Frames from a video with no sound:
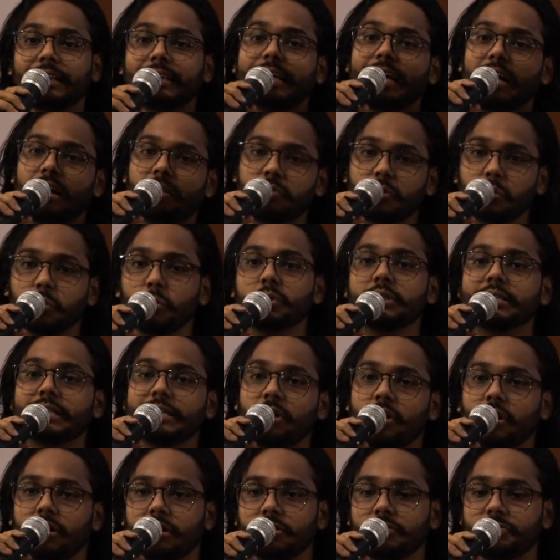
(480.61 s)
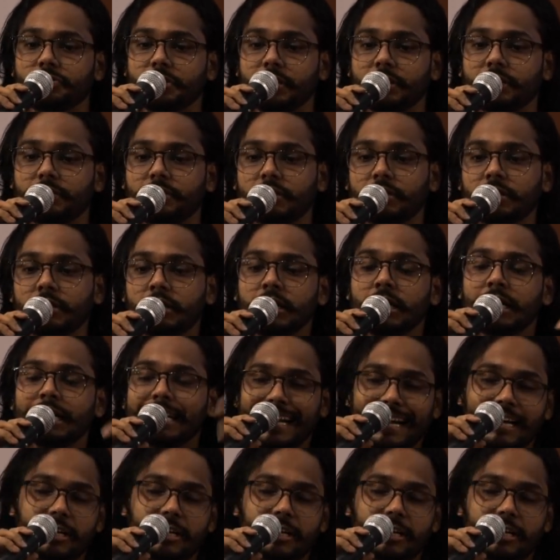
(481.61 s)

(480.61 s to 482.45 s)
They have rules and all those things. And